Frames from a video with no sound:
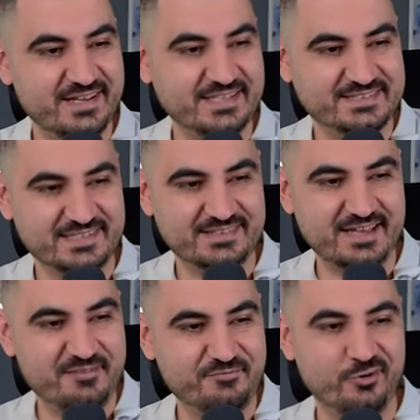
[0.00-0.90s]
the extra
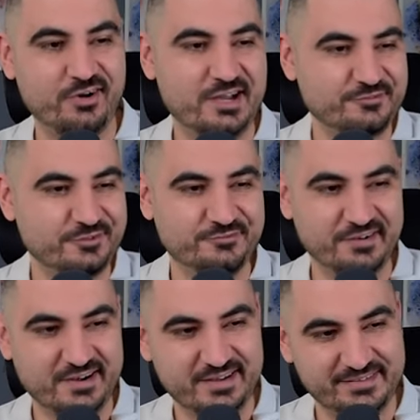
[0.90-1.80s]
time for Rafa
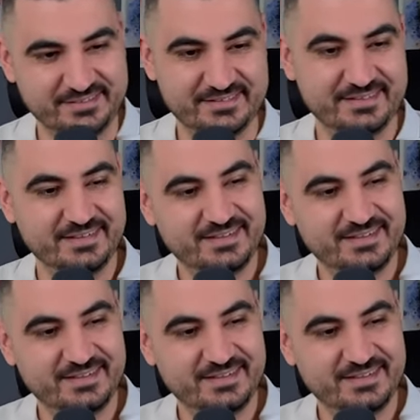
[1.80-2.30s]
Varane.